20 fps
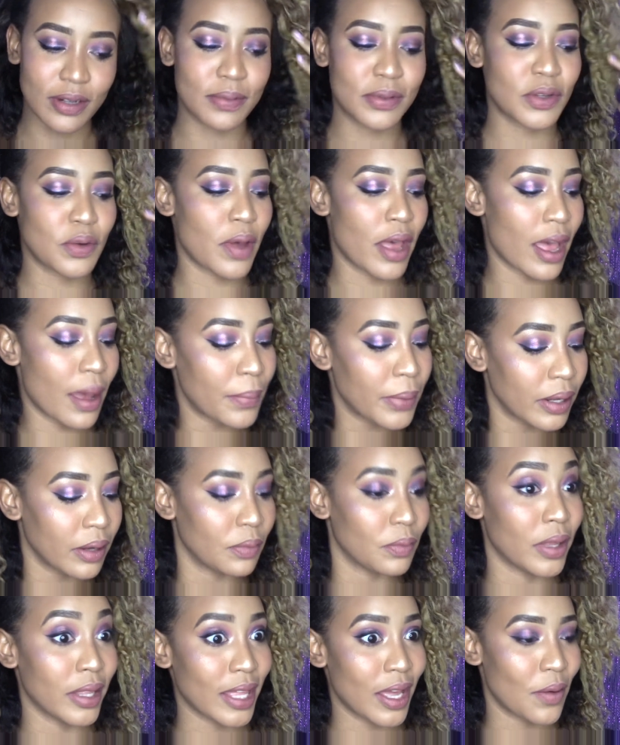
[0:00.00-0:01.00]
I'm so happy
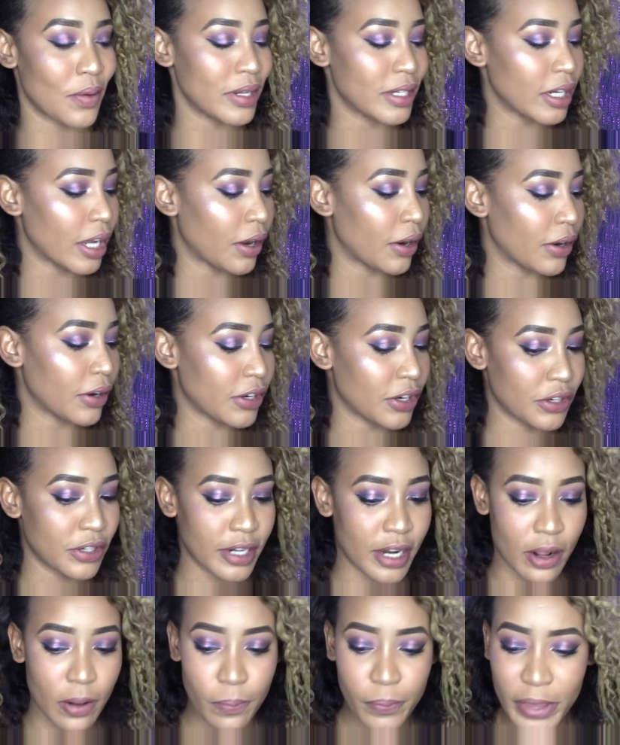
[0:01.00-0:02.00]
with how it
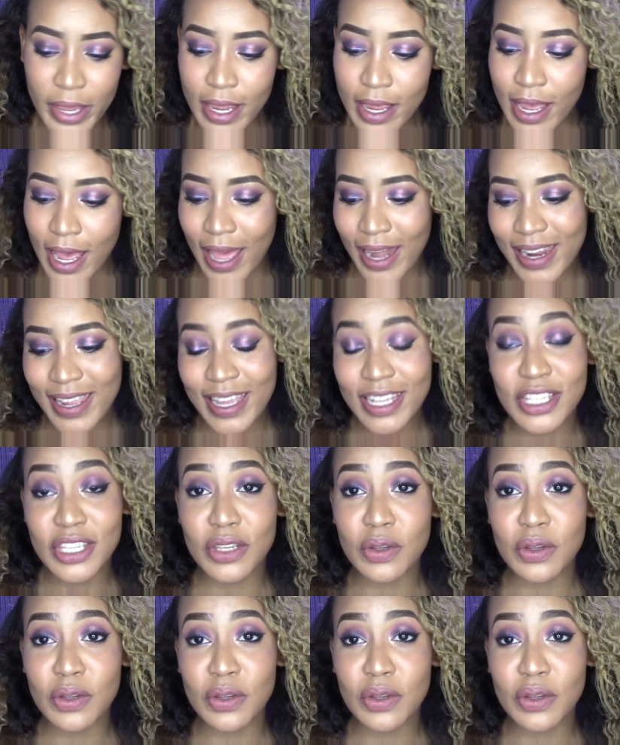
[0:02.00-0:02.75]
turned out. I didn't get to